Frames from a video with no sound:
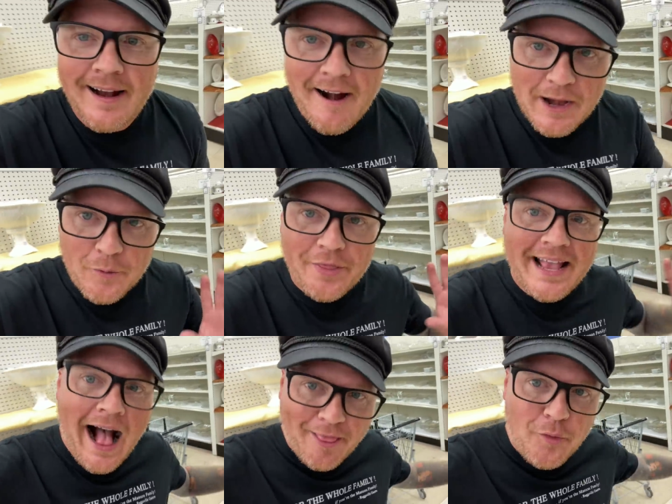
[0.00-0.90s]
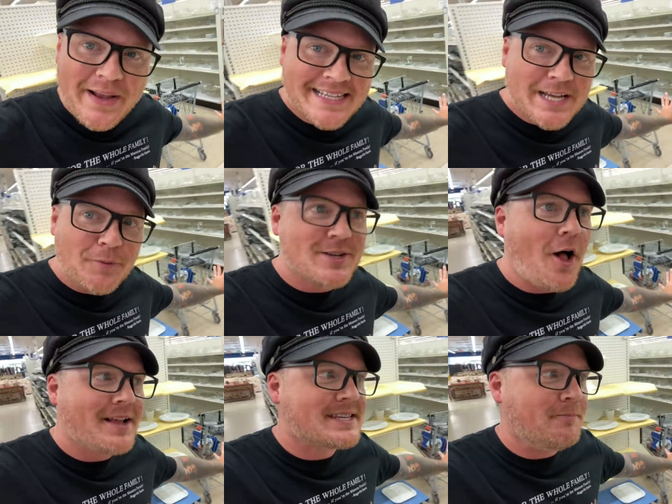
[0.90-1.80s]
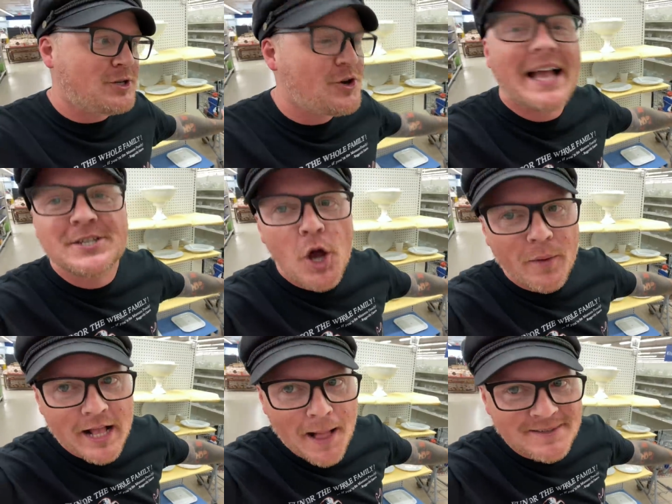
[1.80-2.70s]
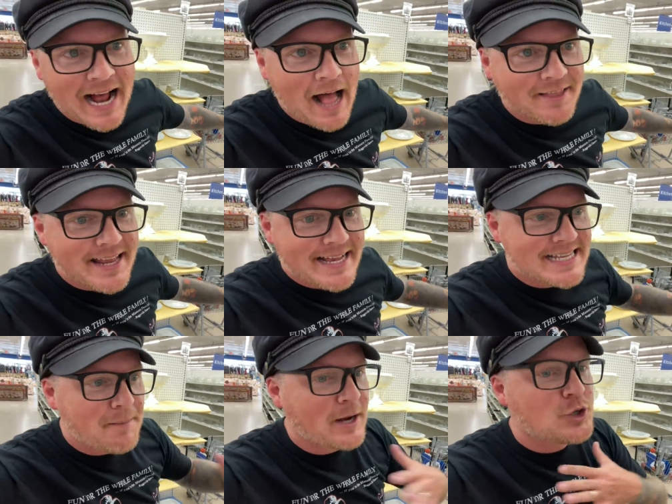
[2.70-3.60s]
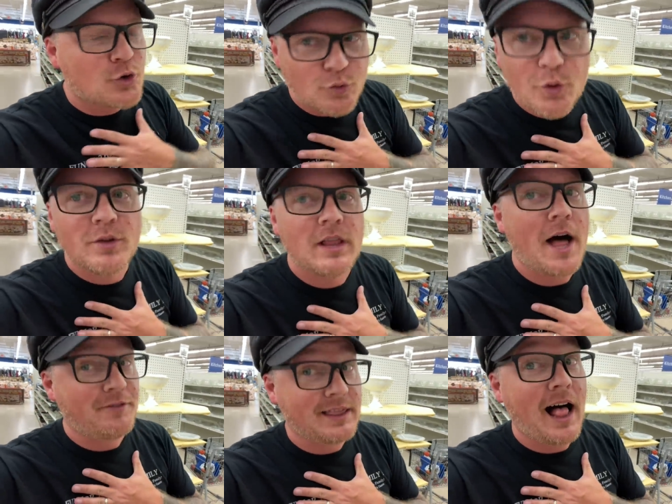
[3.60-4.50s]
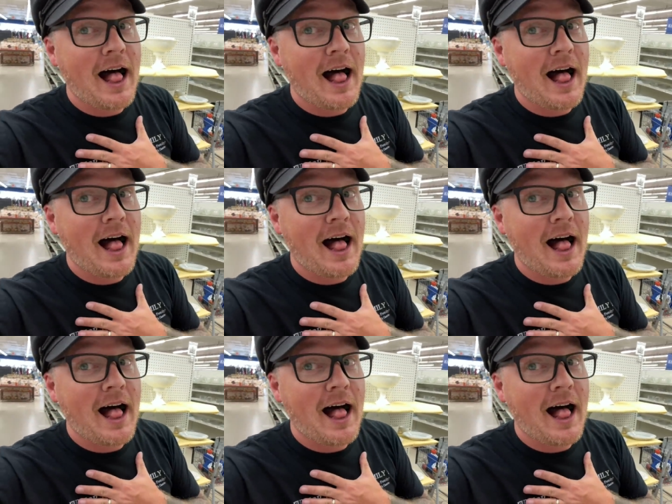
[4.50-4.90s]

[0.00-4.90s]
All right, well, the Halloween stuff was awesome, but you guys know when it comes to holidays that my true love lies